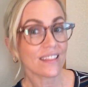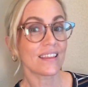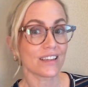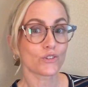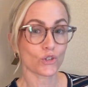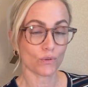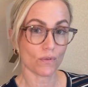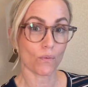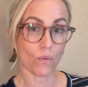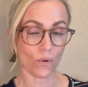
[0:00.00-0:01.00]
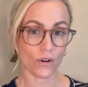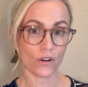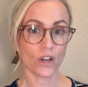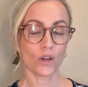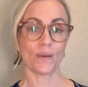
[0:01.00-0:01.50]
things to reward,
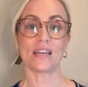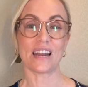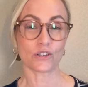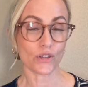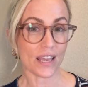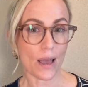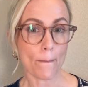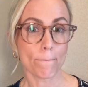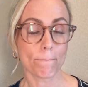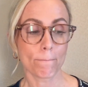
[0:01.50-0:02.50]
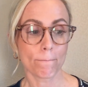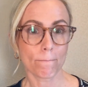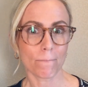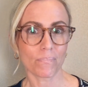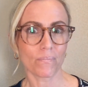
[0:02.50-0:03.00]
we can actually get
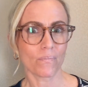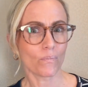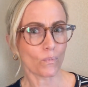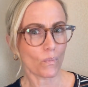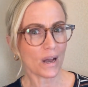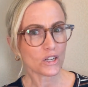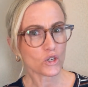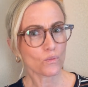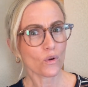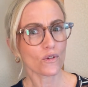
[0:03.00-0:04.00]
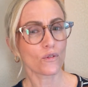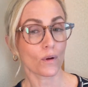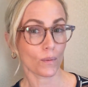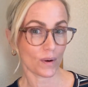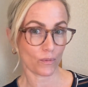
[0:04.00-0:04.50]
much more
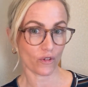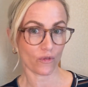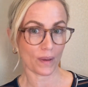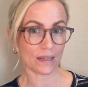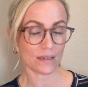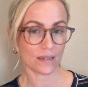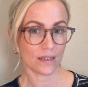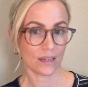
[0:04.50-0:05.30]
forward movement,